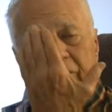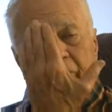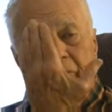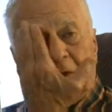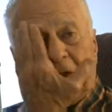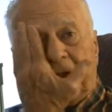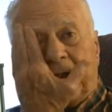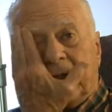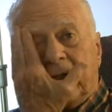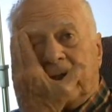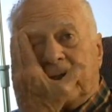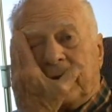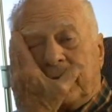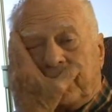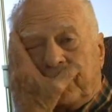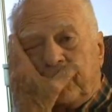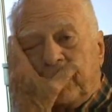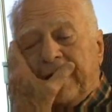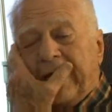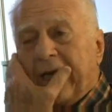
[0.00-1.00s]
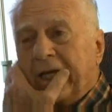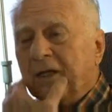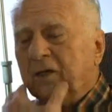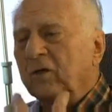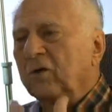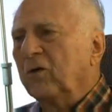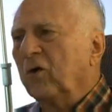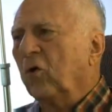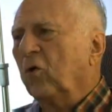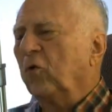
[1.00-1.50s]
But we had
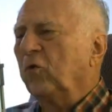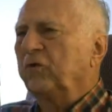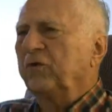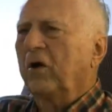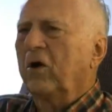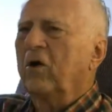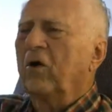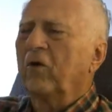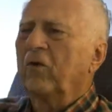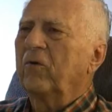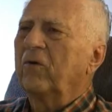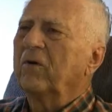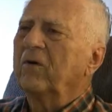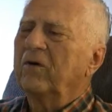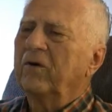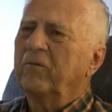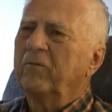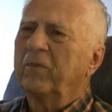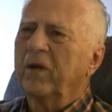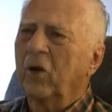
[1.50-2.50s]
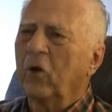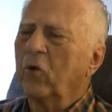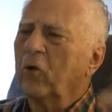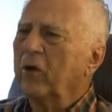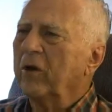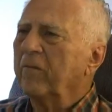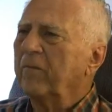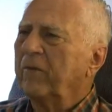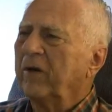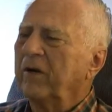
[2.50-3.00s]
holes all below
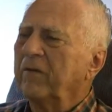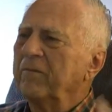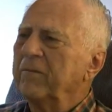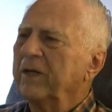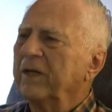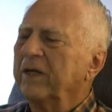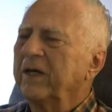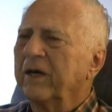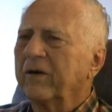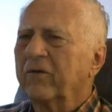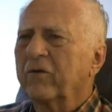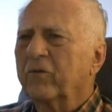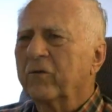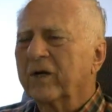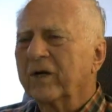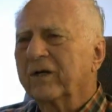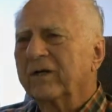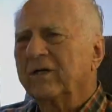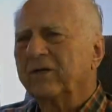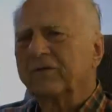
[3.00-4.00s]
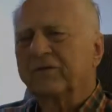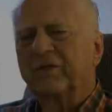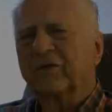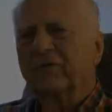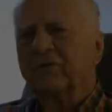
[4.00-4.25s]
and above me and everywhere else.